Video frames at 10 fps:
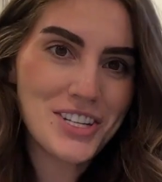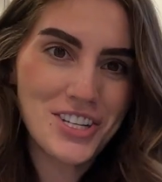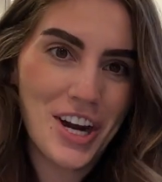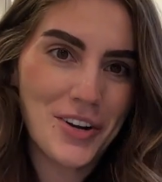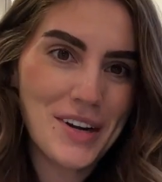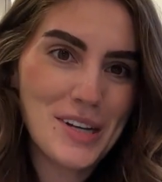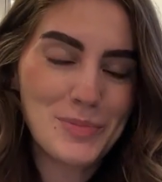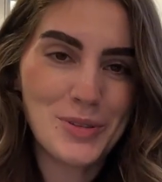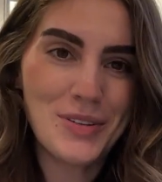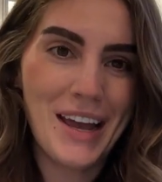cherry
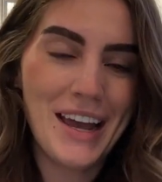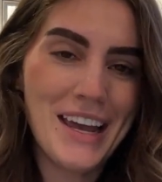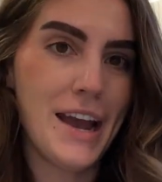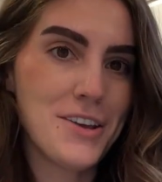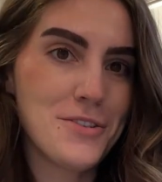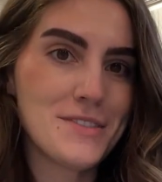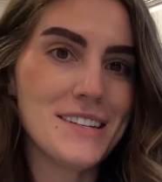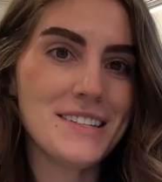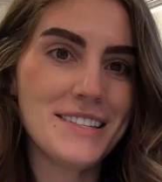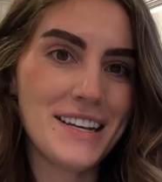brunette. I used
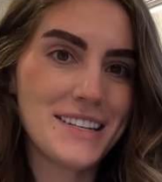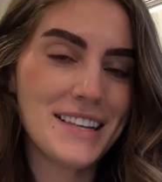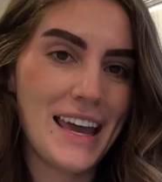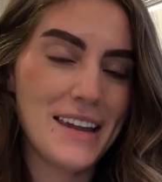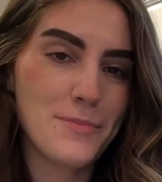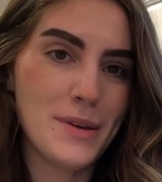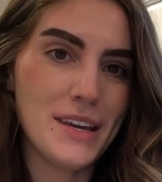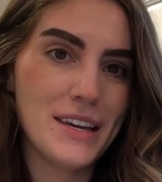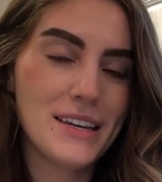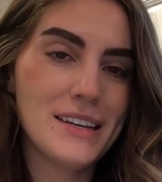
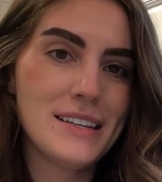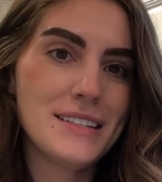6NB,